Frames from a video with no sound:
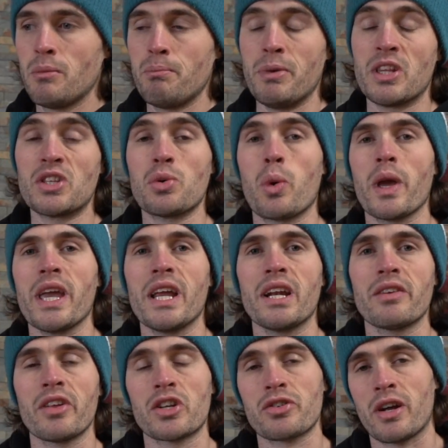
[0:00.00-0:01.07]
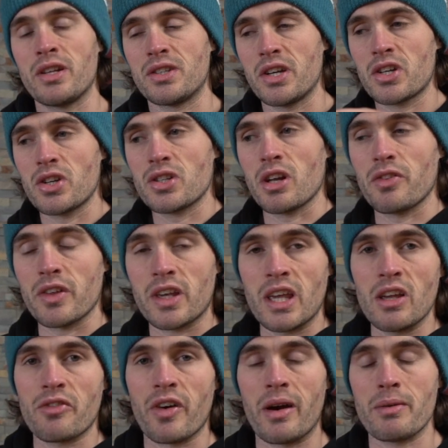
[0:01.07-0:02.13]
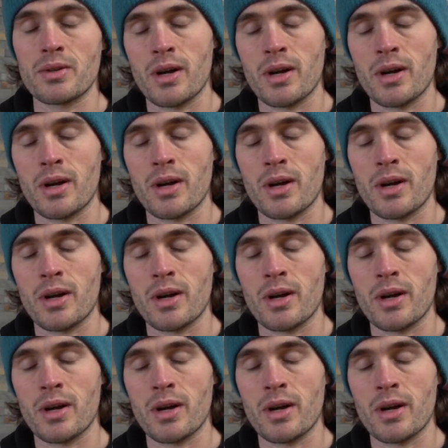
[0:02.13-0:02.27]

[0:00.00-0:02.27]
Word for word: between the transitions of the keyframes.